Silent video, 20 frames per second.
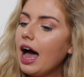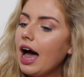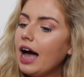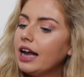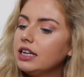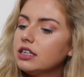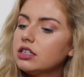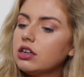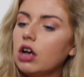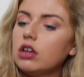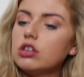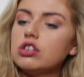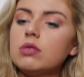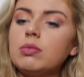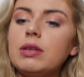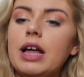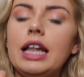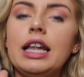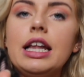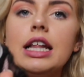And it's got
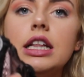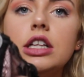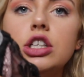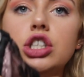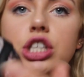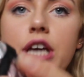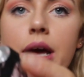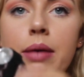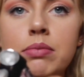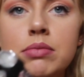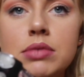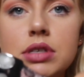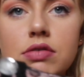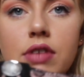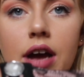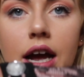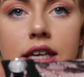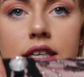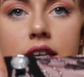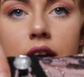some like little gems
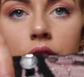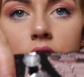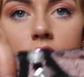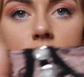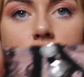right down the